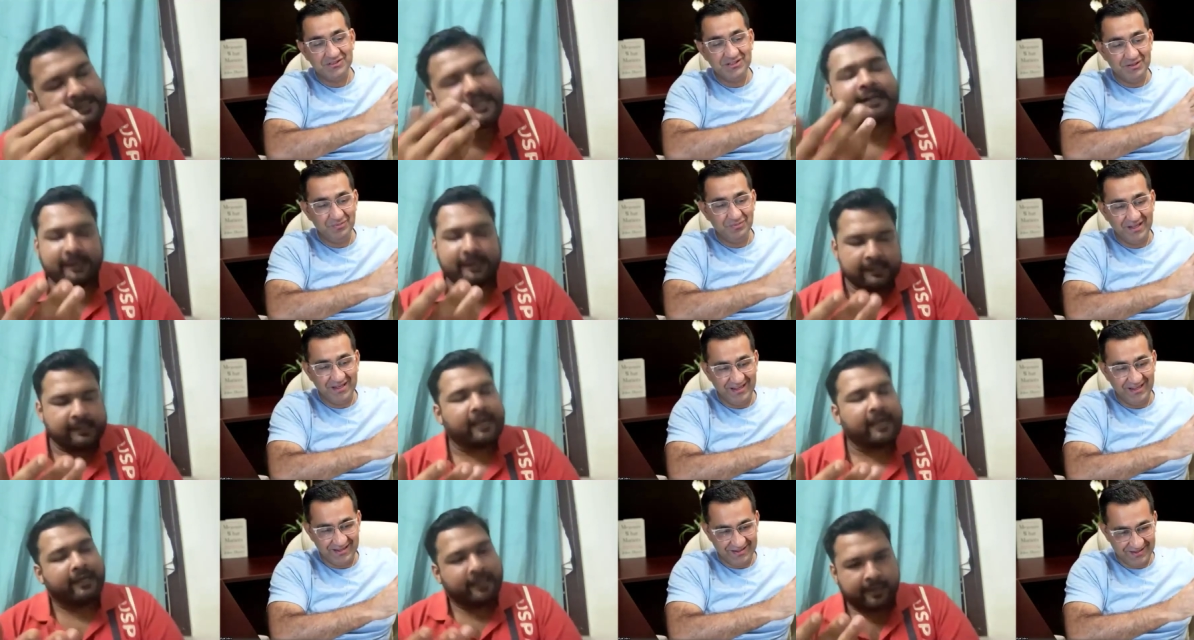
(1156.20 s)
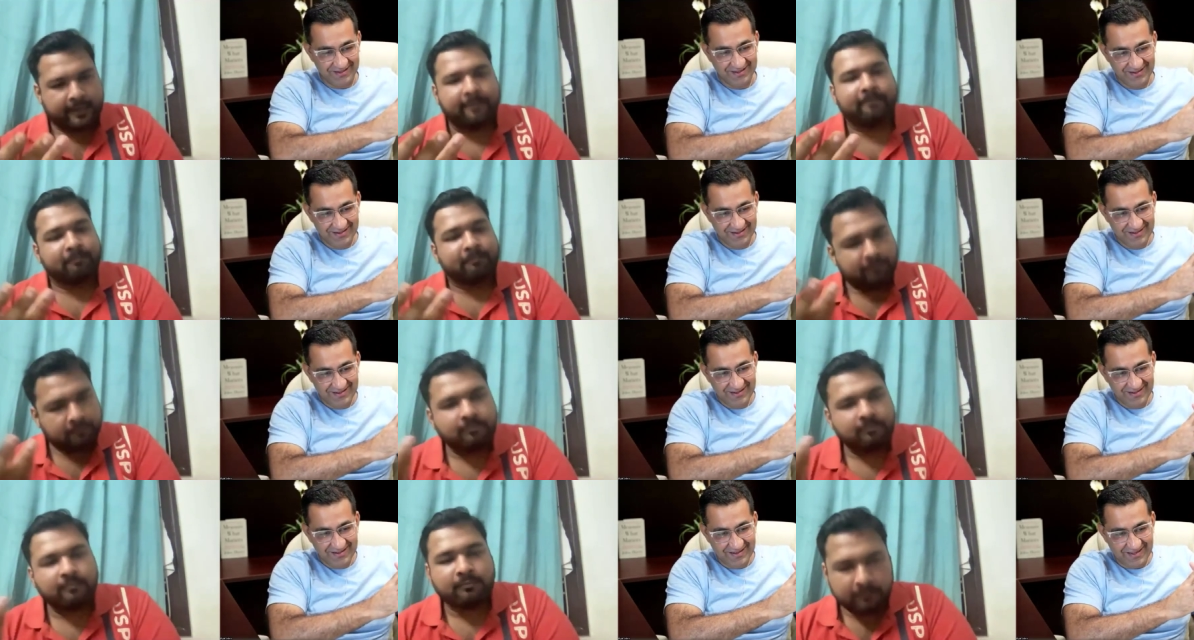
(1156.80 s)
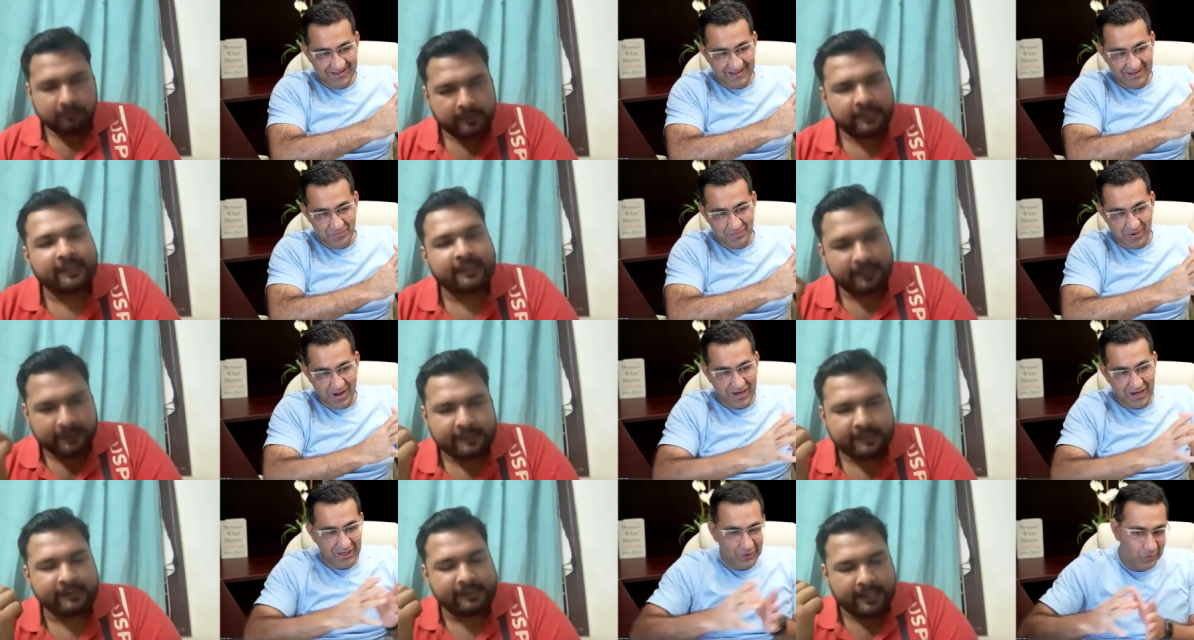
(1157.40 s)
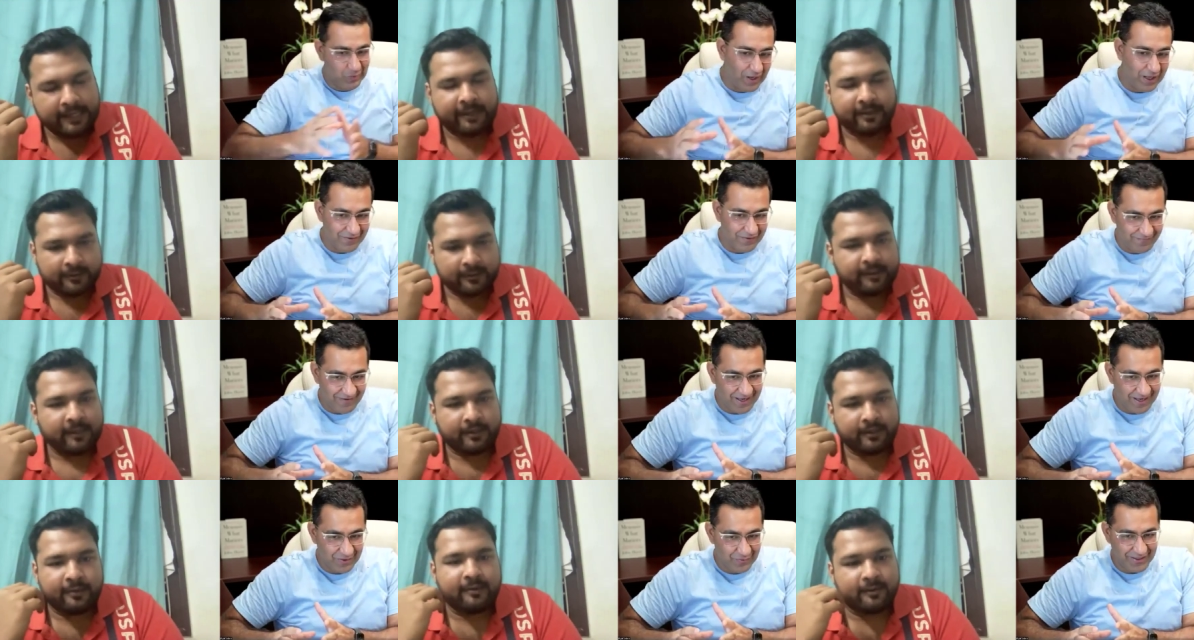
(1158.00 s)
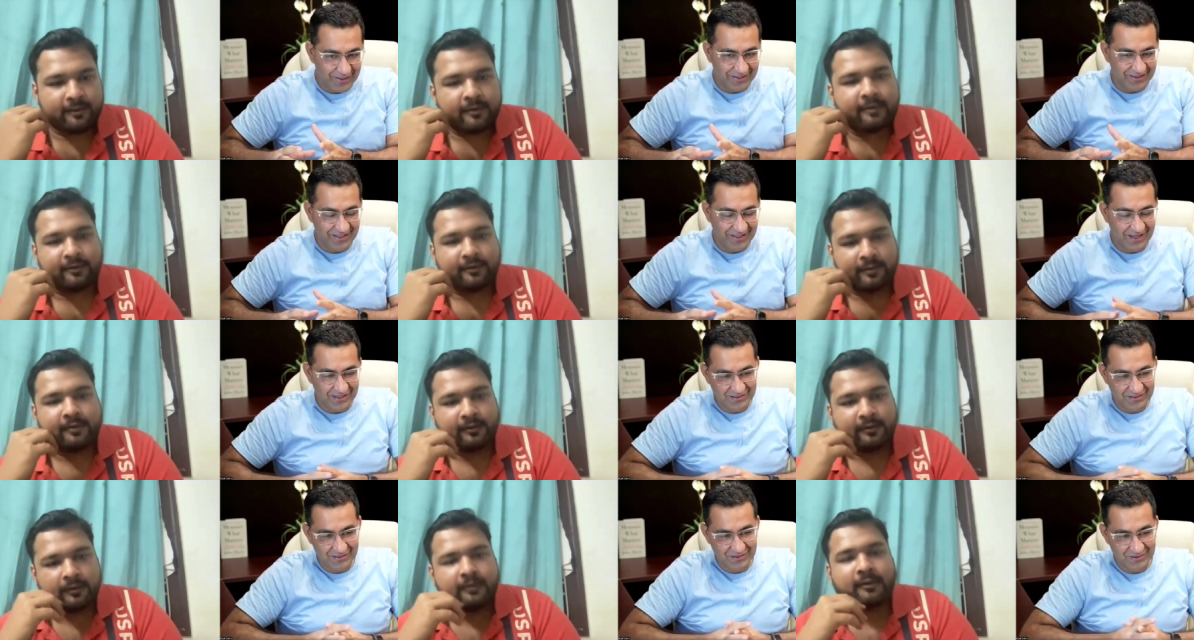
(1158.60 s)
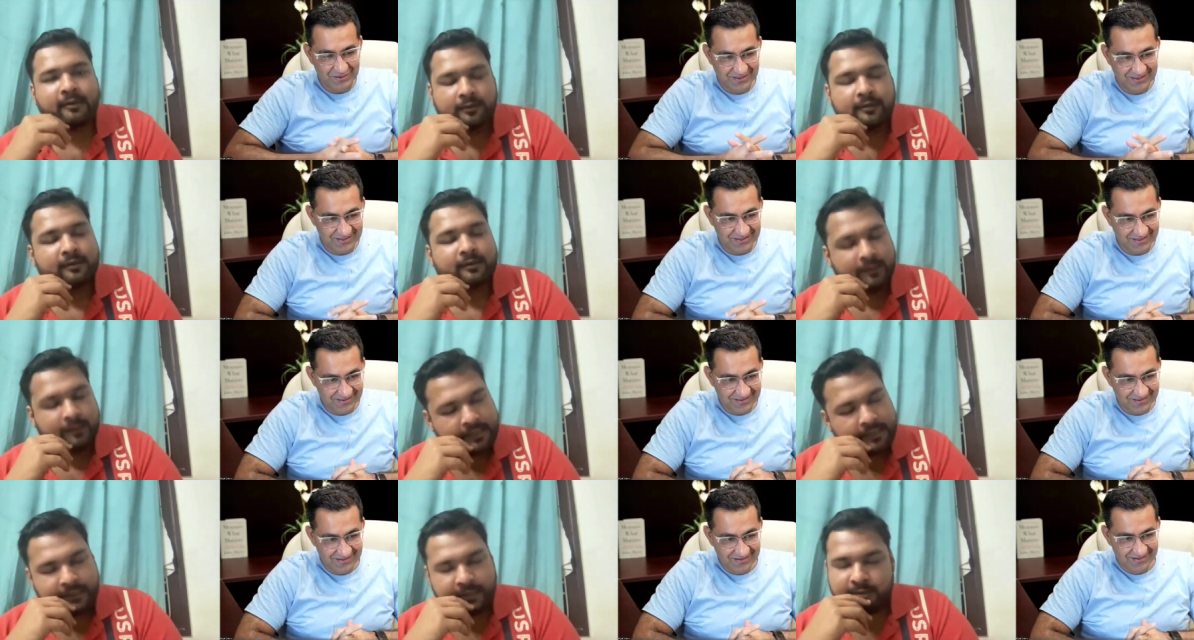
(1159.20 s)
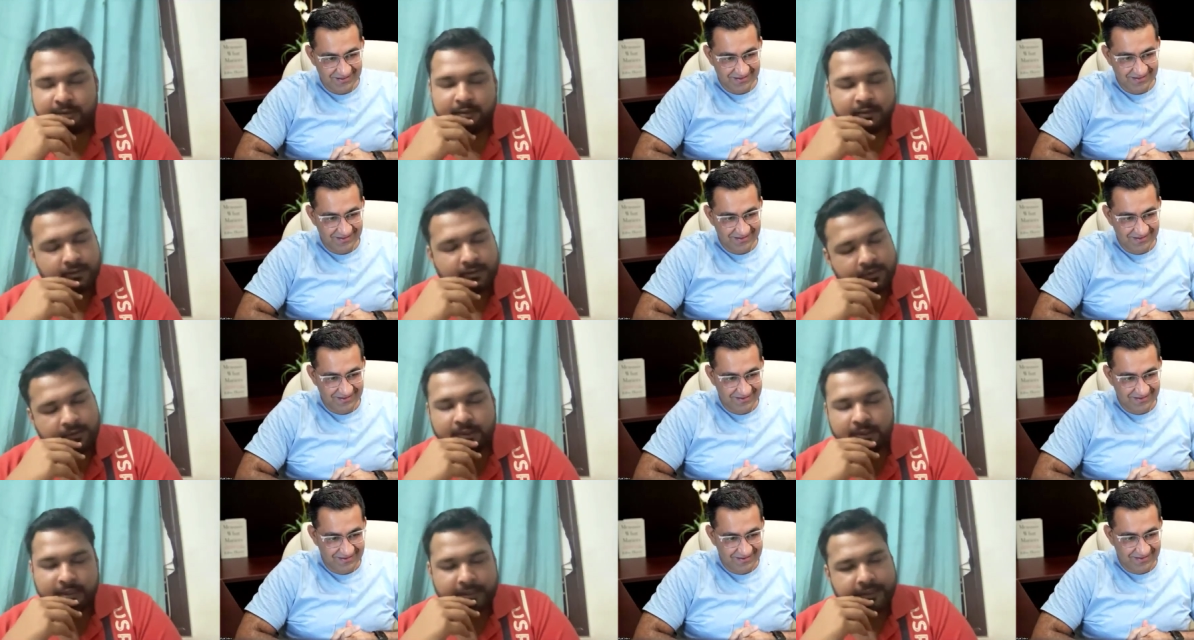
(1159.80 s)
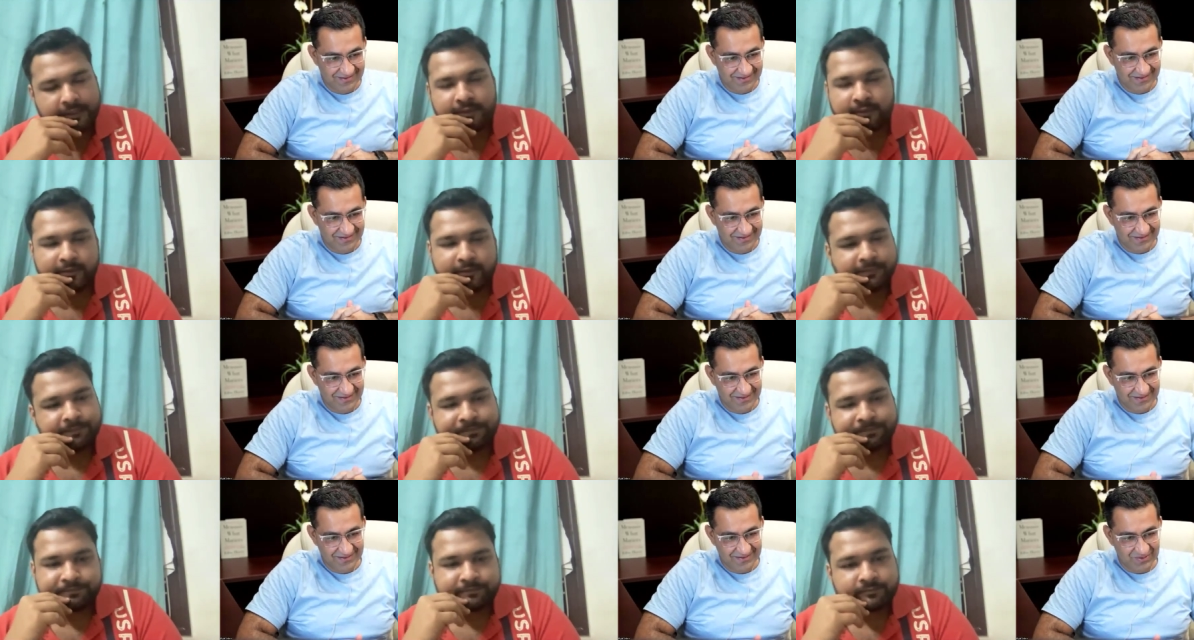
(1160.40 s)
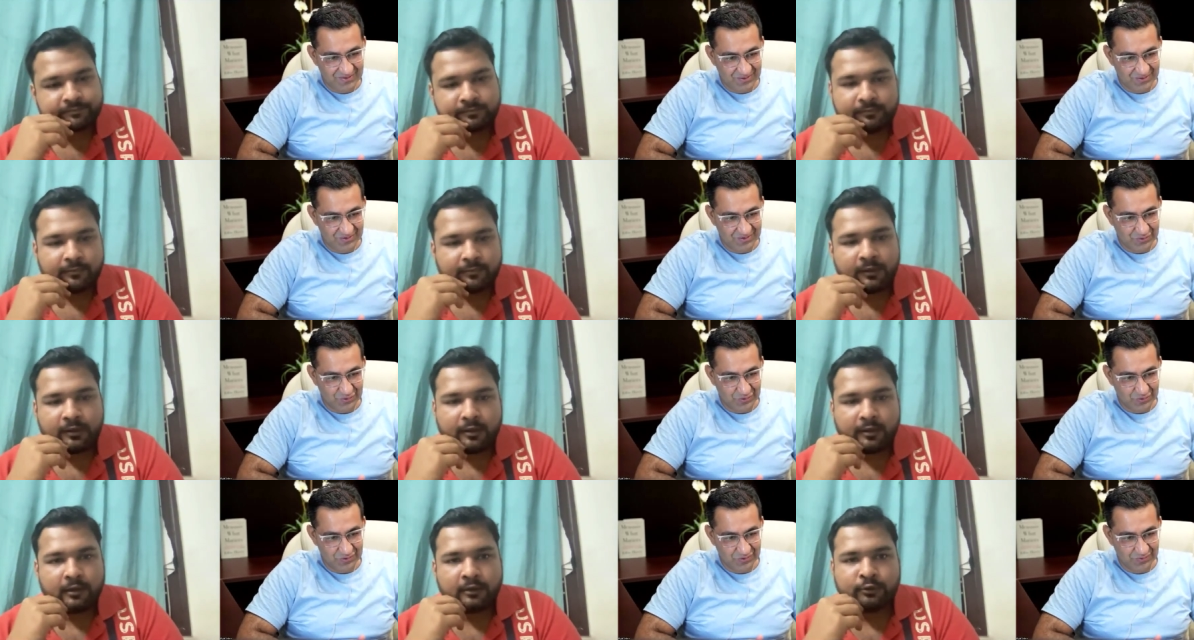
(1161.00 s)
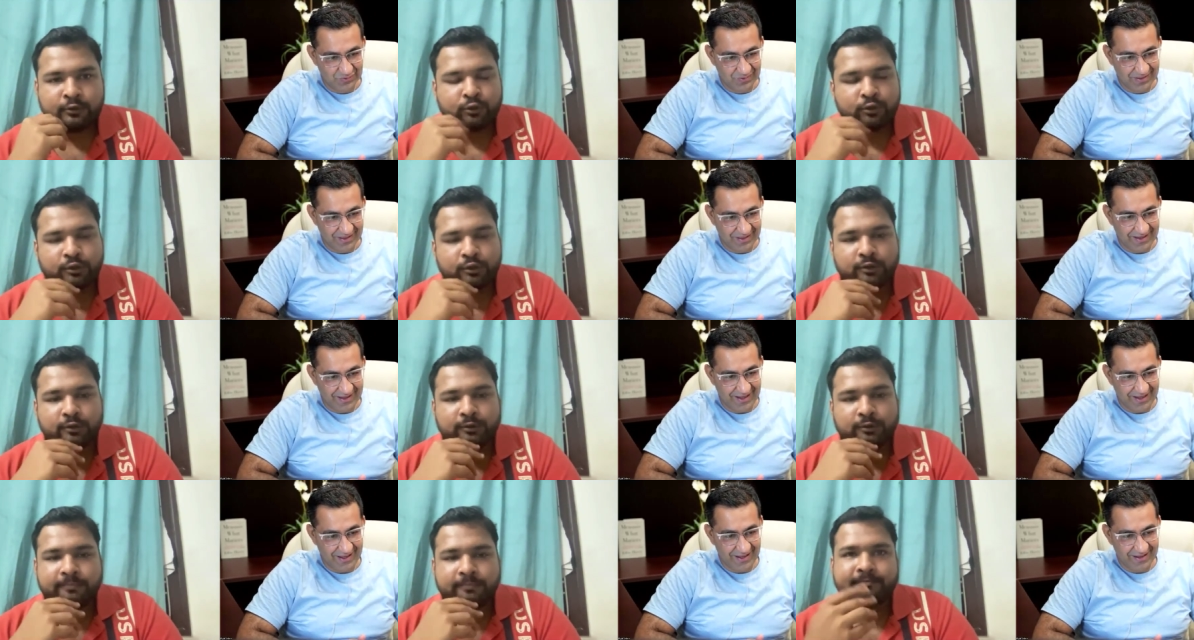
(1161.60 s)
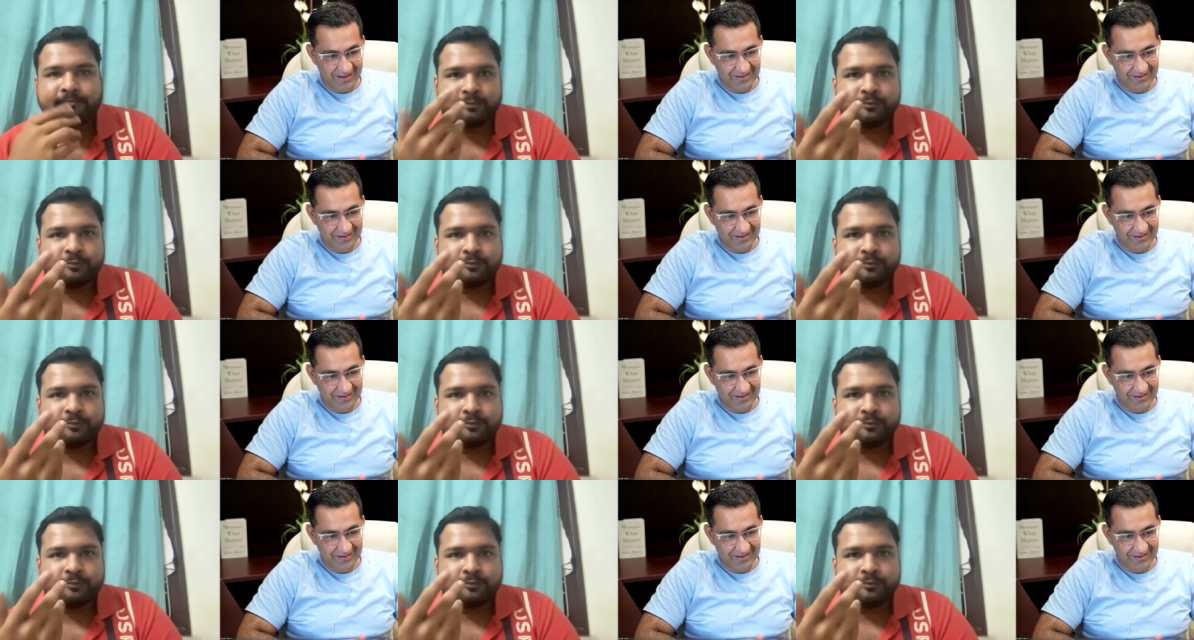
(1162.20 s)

Speaker 1: exactly. meaning yeah, yeah. in mind yeah. while evaluating the answer choices. Correct. Correct. So so so. so